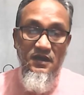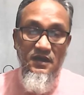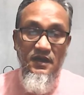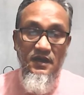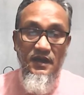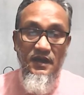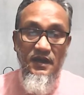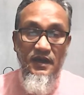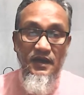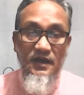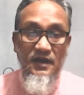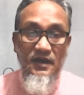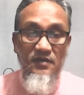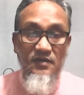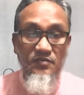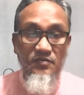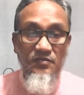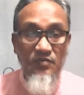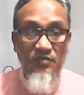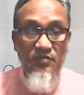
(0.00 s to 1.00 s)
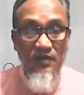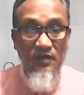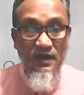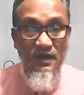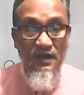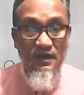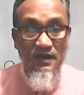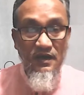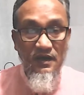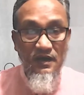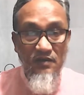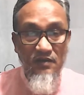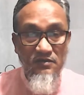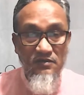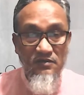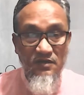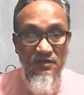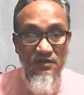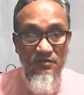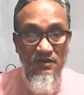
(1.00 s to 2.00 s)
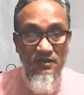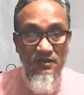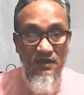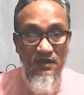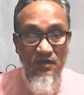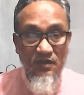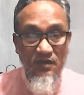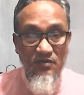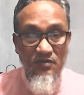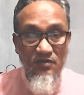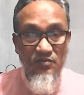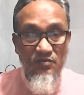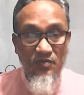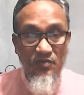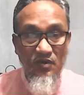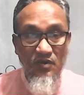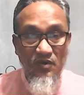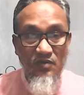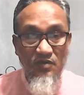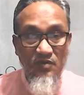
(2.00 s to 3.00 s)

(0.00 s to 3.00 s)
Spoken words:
and plural countable noun form